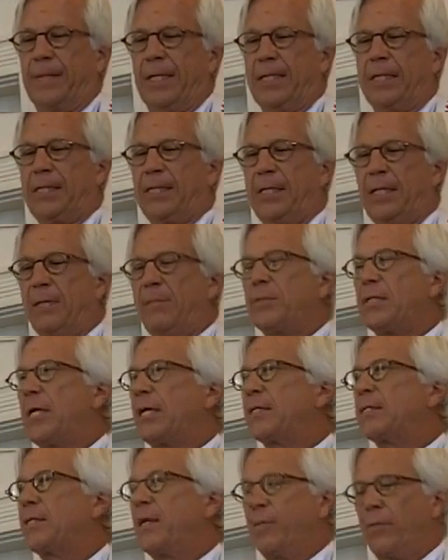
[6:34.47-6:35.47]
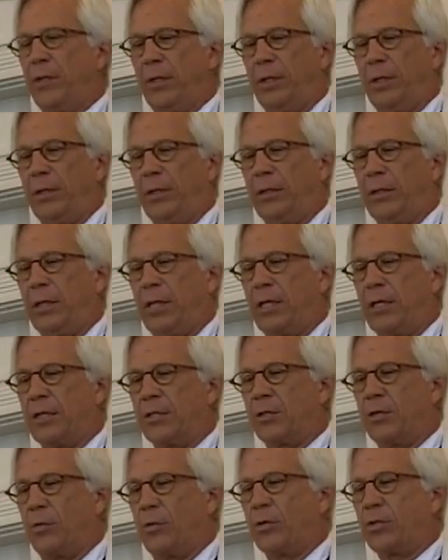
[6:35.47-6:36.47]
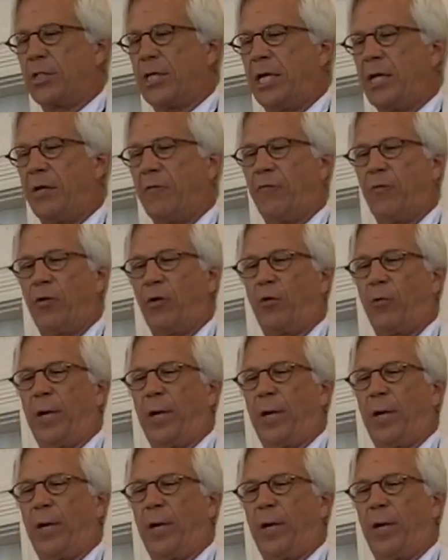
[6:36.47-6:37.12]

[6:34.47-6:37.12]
It seems like something that is almost taken for